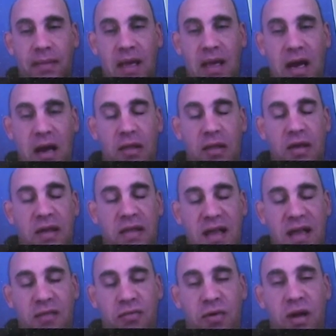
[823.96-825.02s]
I think
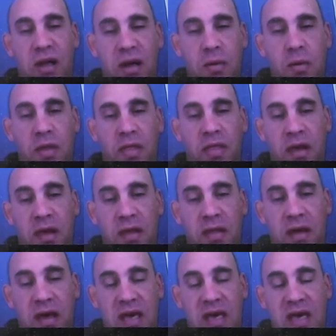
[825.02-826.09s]
that's really what
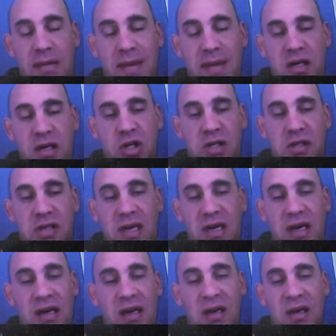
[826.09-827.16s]
the key message
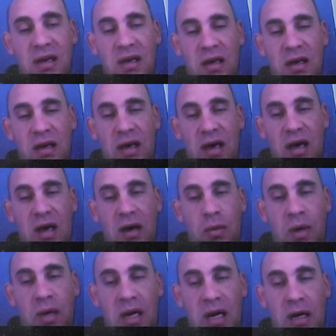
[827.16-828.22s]
is here.
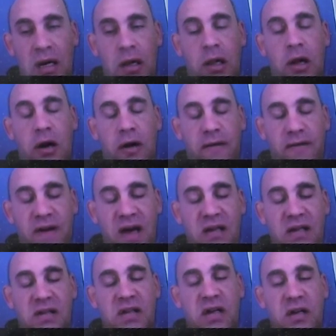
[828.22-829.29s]
We need a lot of
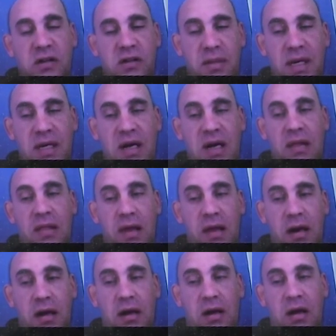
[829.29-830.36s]
fast deals to be done that
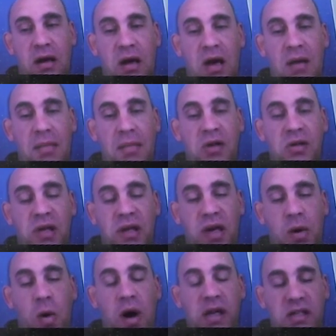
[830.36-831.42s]
are mostly
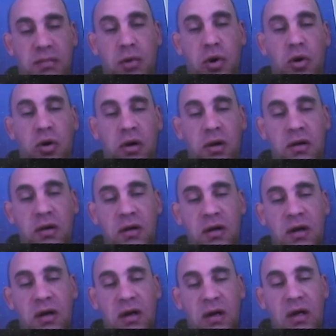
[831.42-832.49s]
quite small,
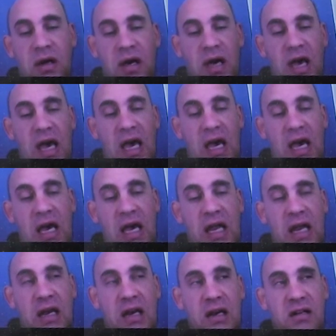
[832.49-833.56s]

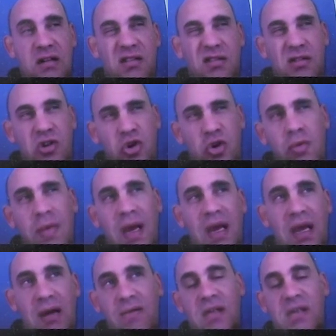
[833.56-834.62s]
and too
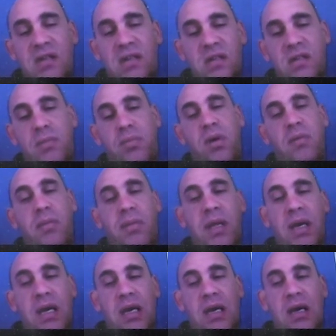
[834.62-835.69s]
many investors are
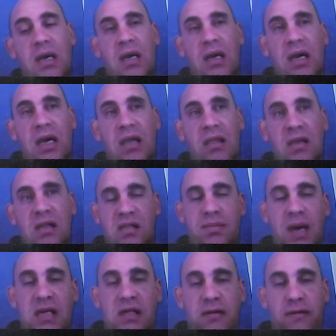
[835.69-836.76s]
probably in the
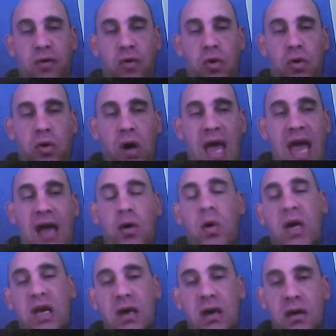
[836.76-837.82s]
space for
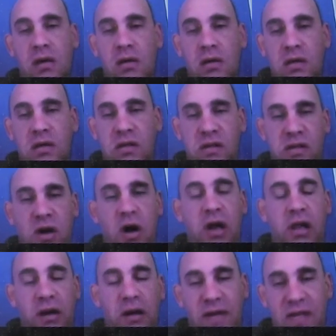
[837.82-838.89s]

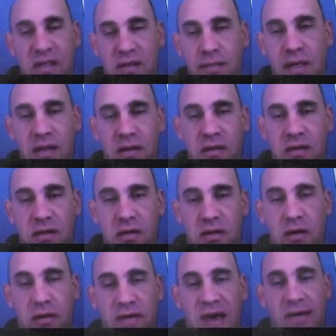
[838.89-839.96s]
equity-style investments,
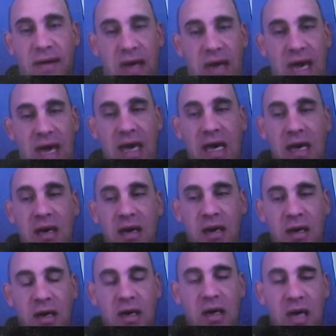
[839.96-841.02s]
of having
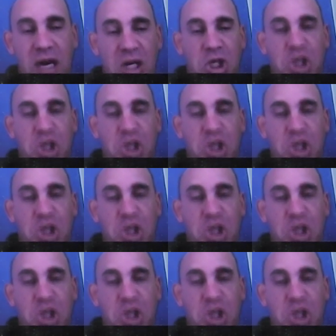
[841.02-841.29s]
a